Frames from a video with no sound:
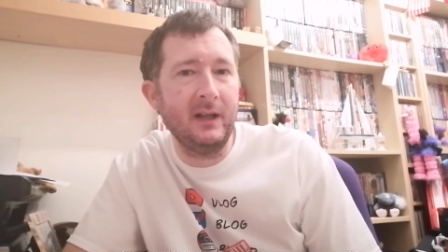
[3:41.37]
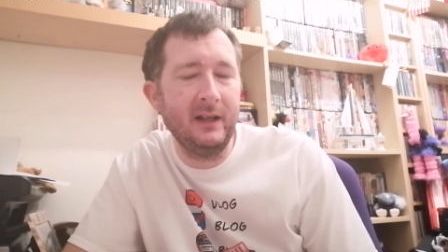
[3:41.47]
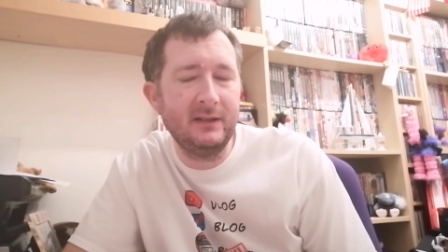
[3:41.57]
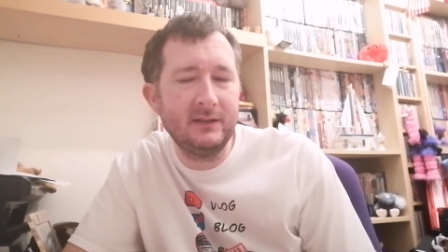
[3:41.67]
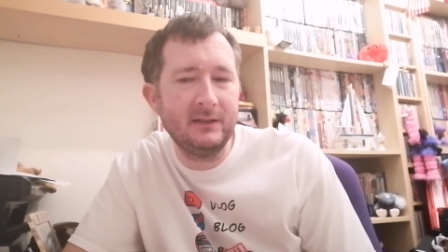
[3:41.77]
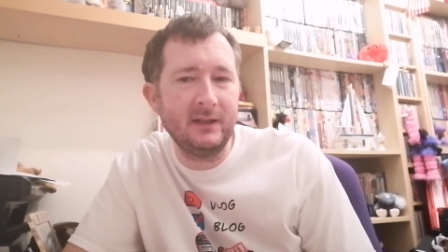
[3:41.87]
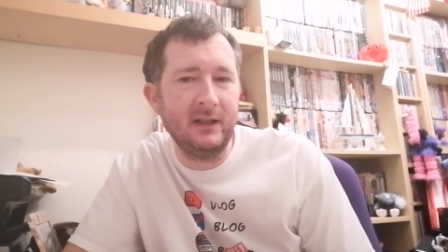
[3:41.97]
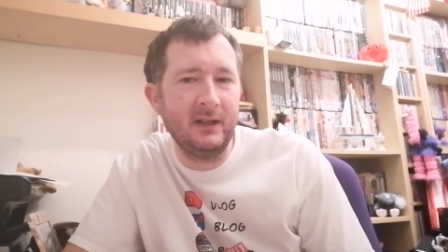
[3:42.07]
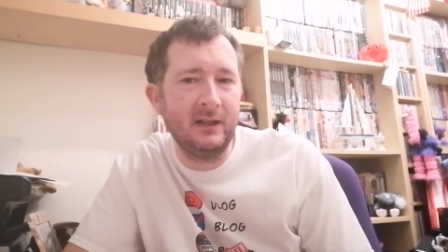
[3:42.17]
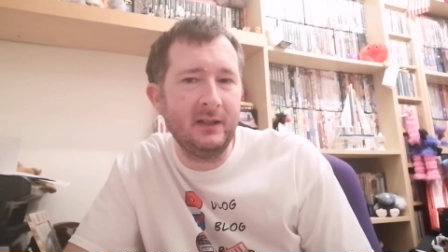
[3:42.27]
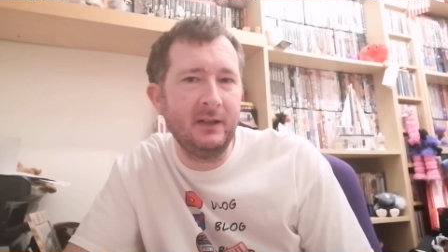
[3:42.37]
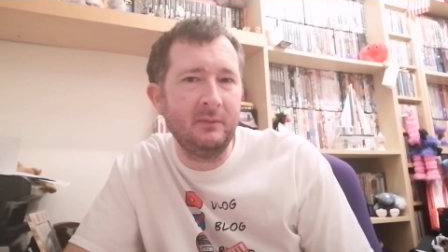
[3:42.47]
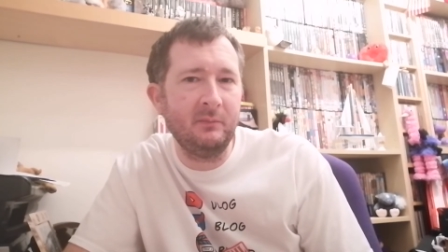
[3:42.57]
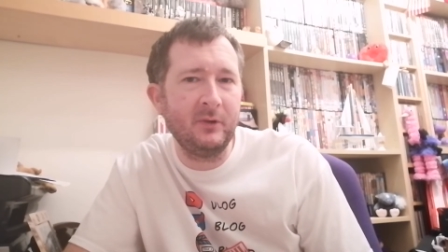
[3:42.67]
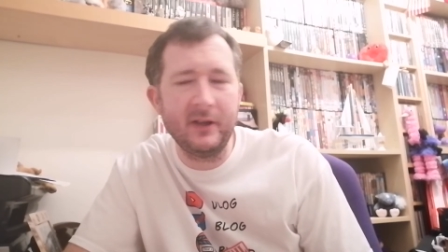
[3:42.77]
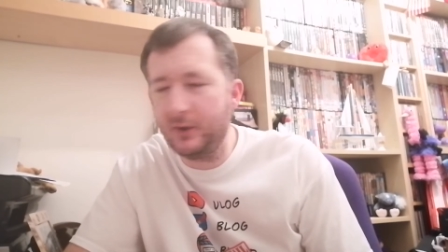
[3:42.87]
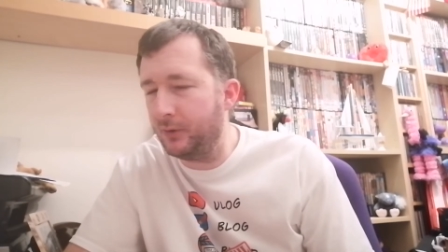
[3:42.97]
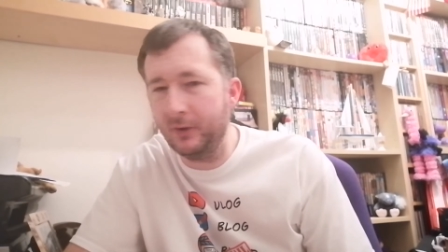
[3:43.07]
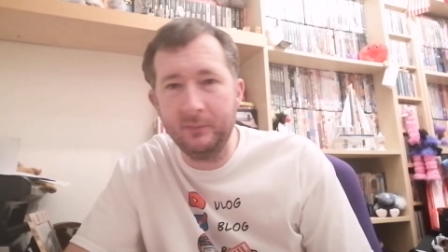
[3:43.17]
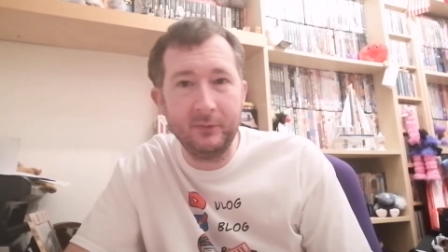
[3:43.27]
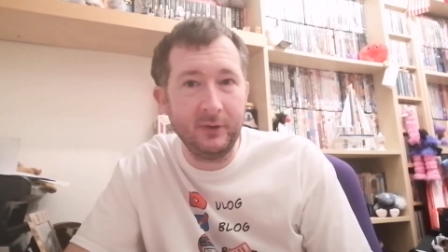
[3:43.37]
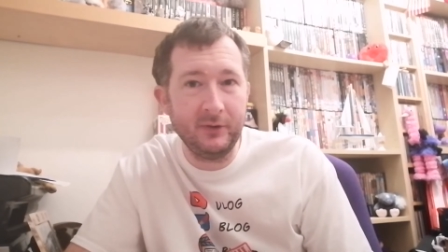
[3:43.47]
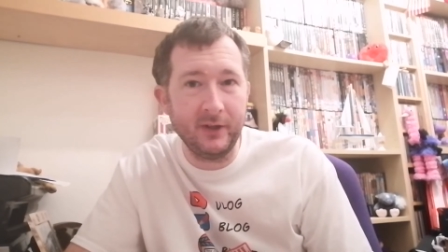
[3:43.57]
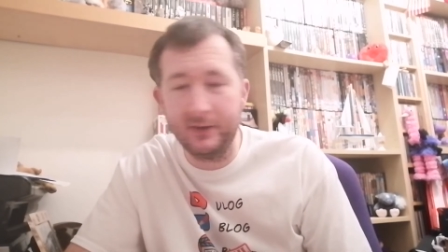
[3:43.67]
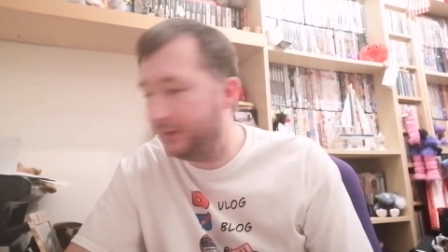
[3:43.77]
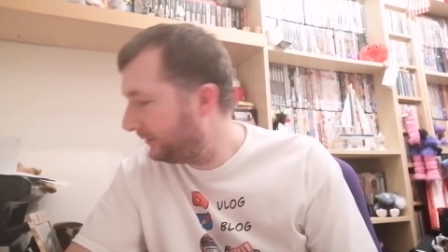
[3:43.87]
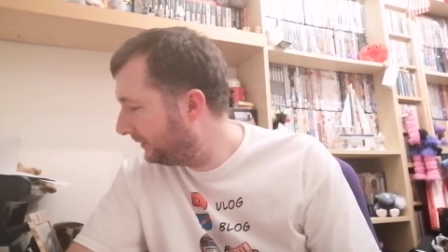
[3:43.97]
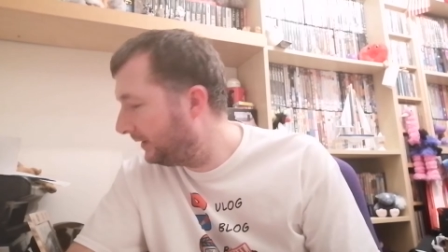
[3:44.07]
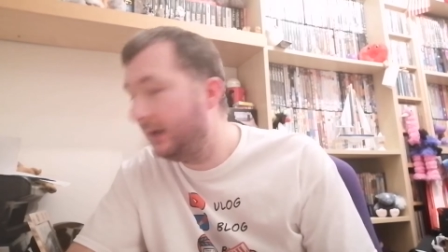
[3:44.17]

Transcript: It's um, what do they call them? Two seconds.